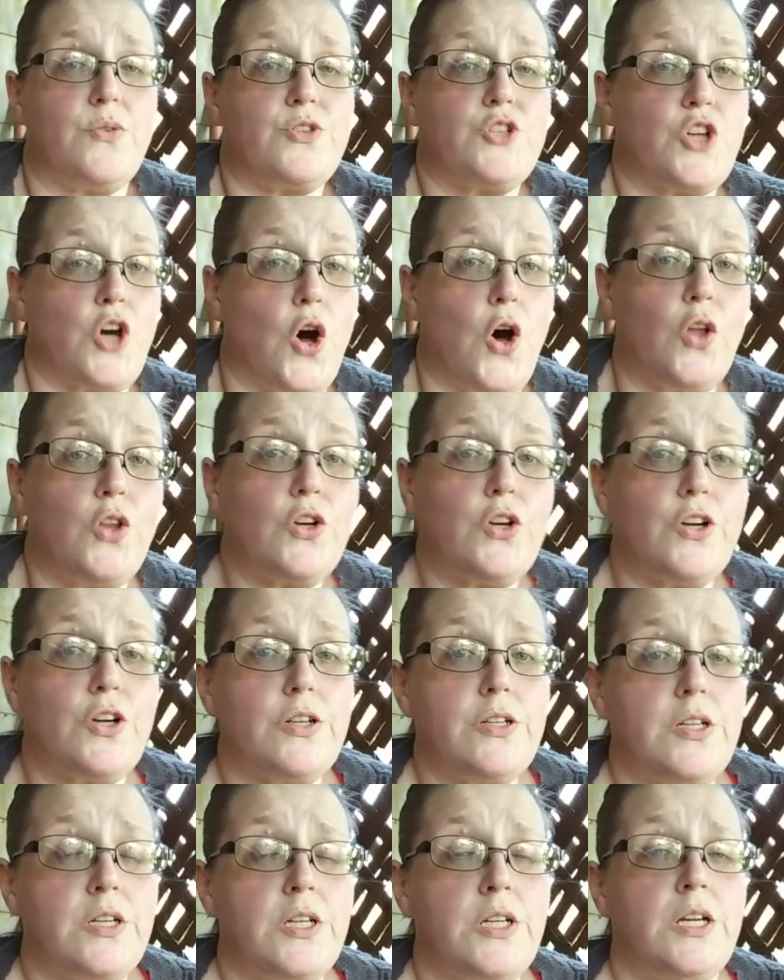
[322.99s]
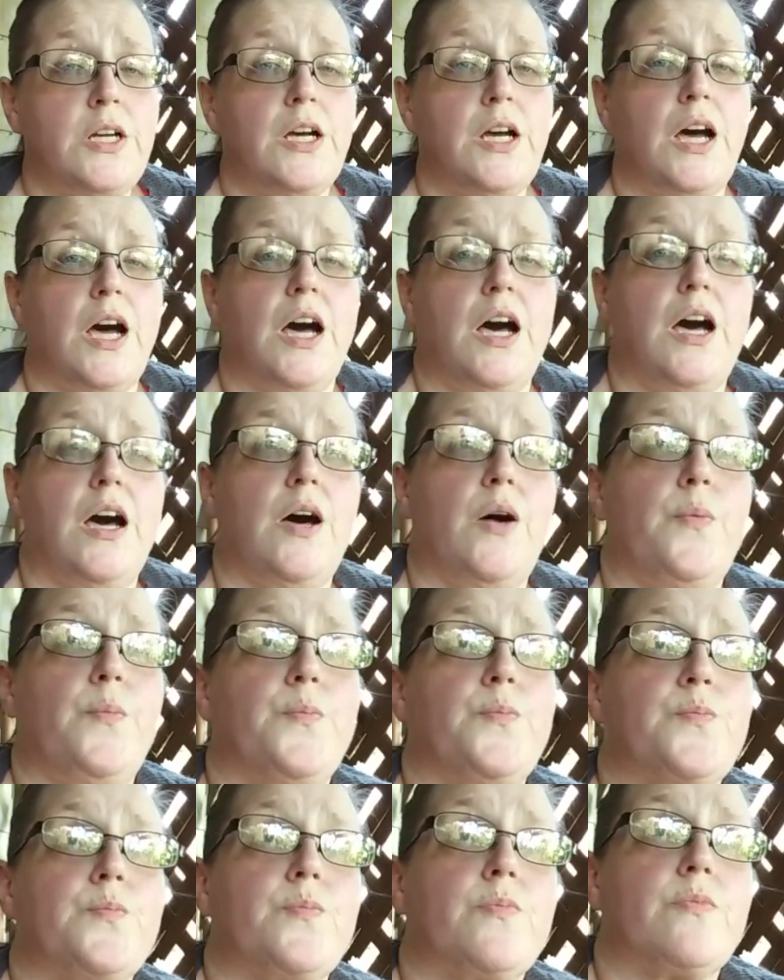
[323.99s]
taller,
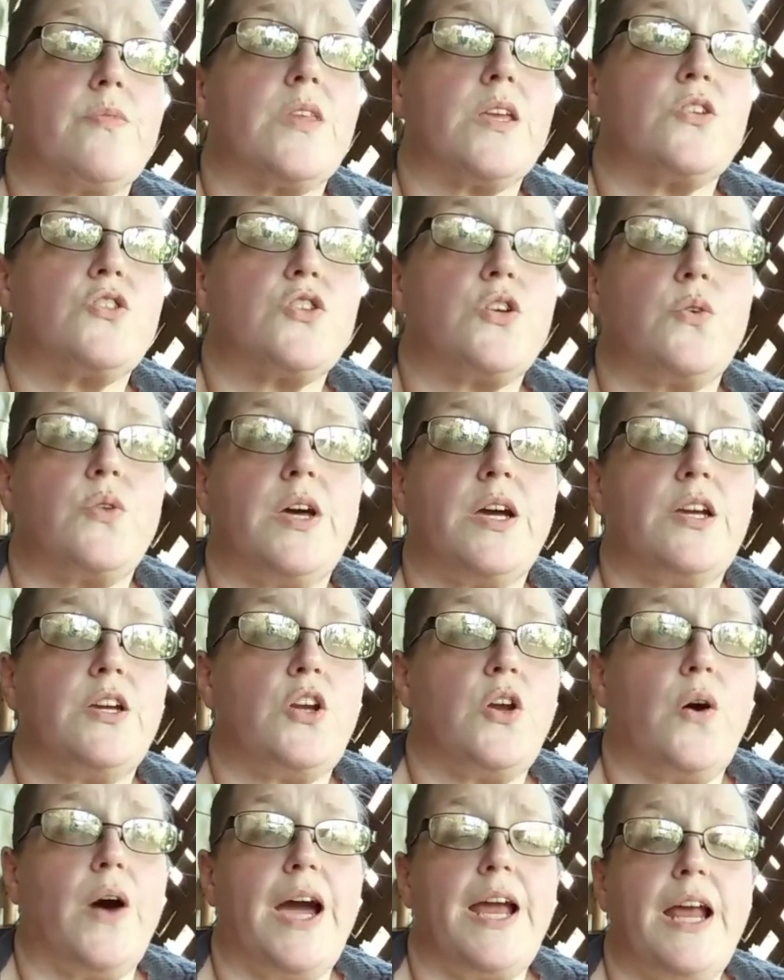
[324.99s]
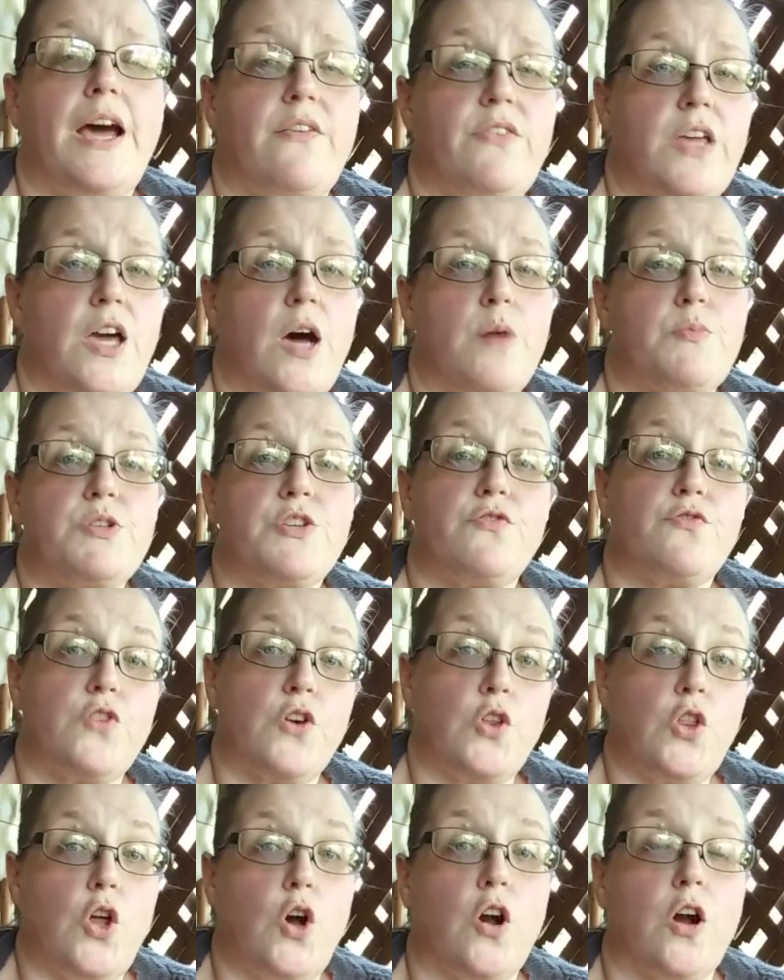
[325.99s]
um, so that I'd have the option for
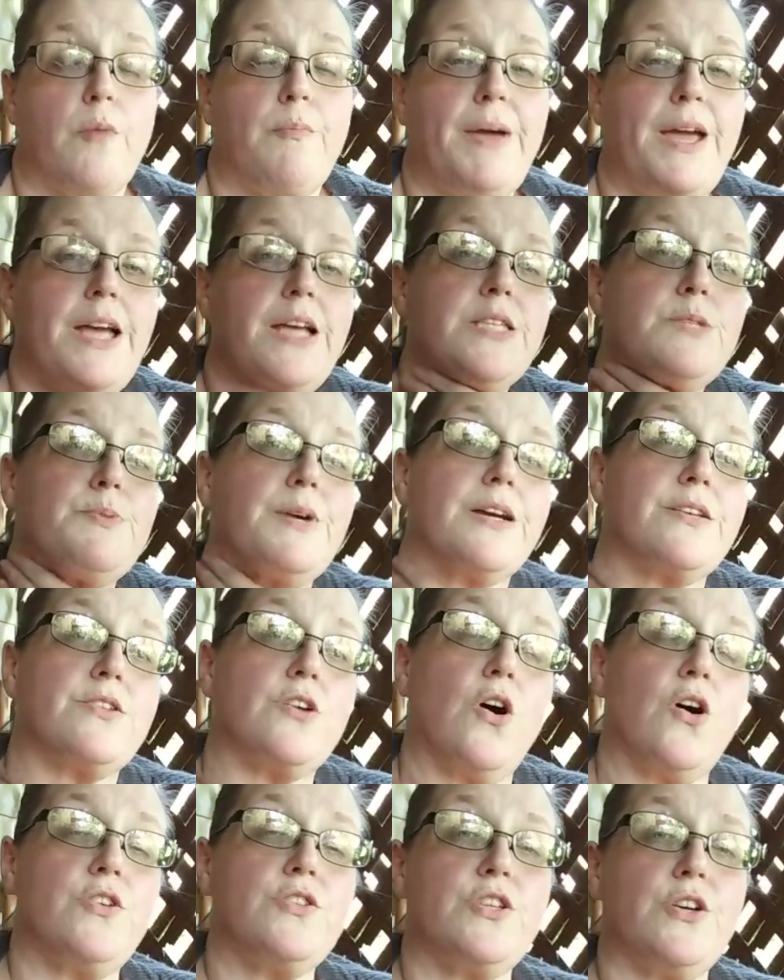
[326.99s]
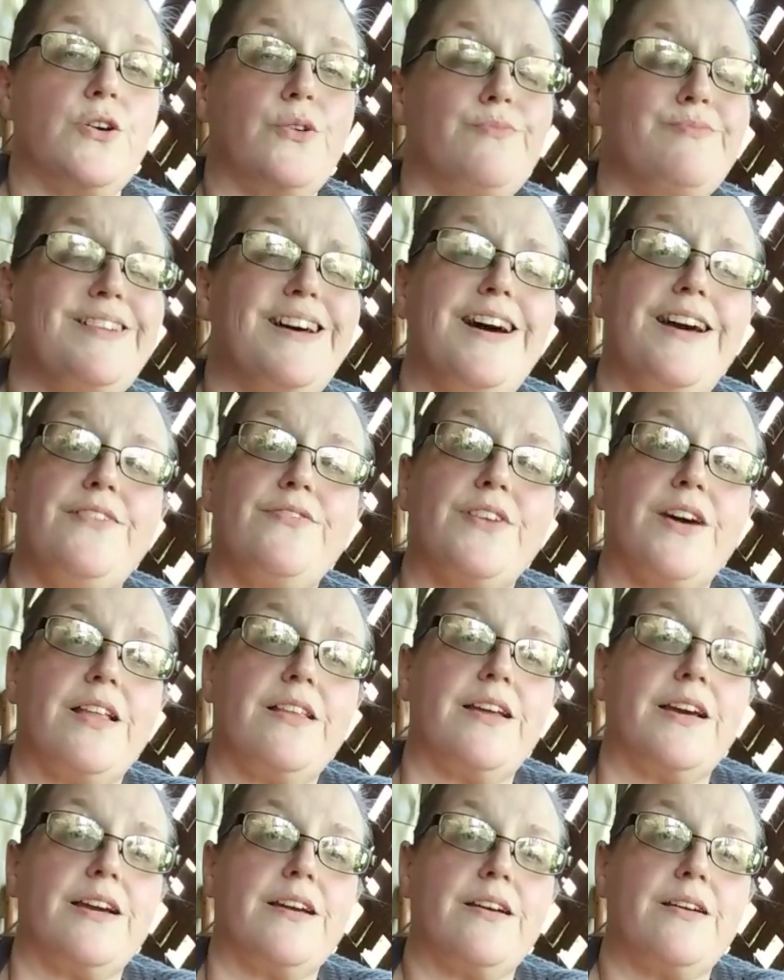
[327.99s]
longer pants? Because also I've got
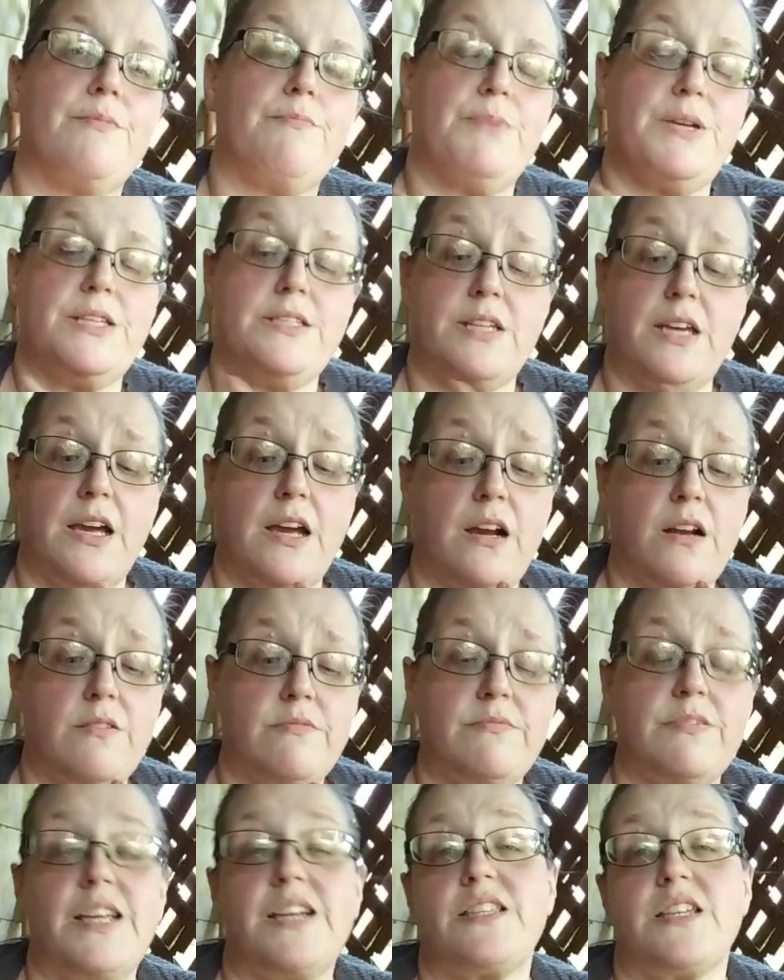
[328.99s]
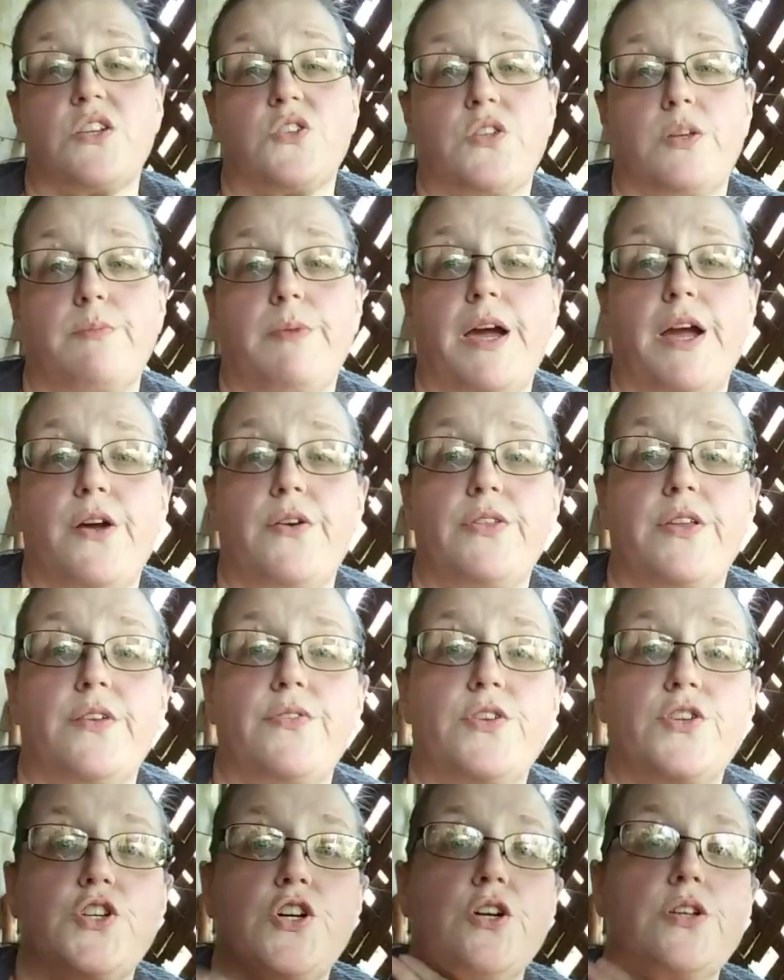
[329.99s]
like a piece of hair. That's actually my hair, not
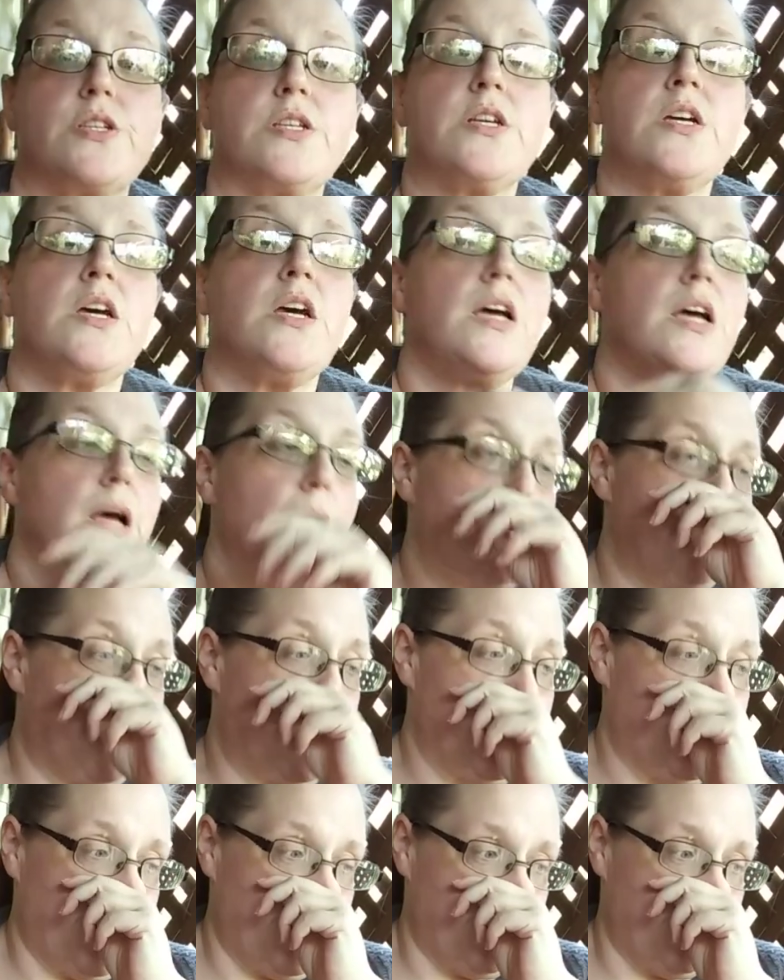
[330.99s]
the dog's. But